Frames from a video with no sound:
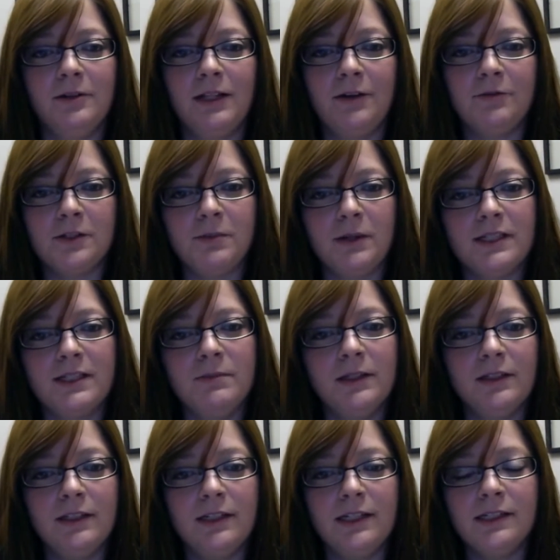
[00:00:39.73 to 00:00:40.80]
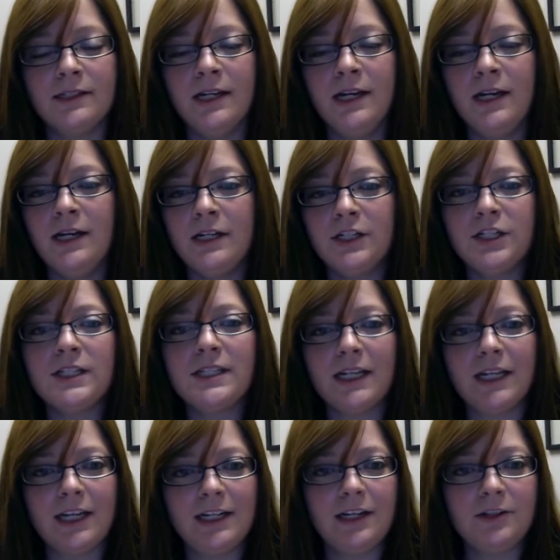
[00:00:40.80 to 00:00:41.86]
you'll have responsibilities, just
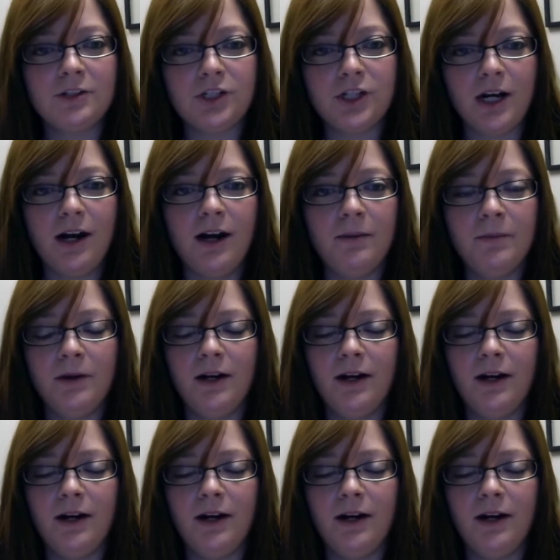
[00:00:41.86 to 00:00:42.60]
like any other job.